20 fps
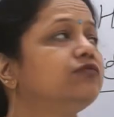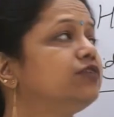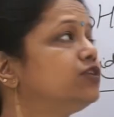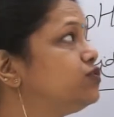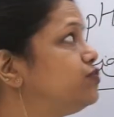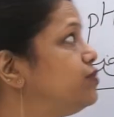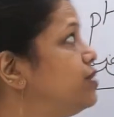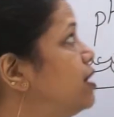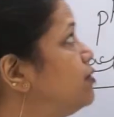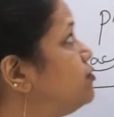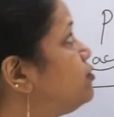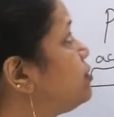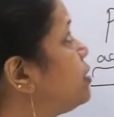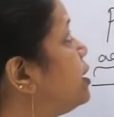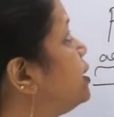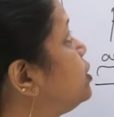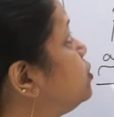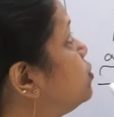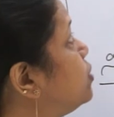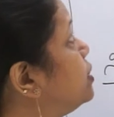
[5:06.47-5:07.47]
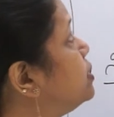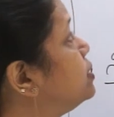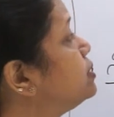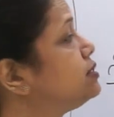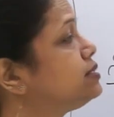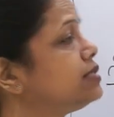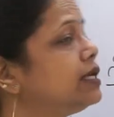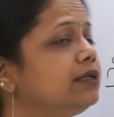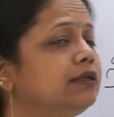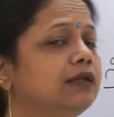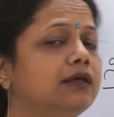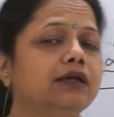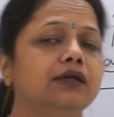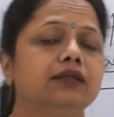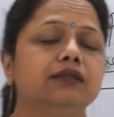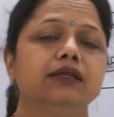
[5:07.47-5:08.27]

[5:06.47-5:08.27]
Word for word: which we have tried to understand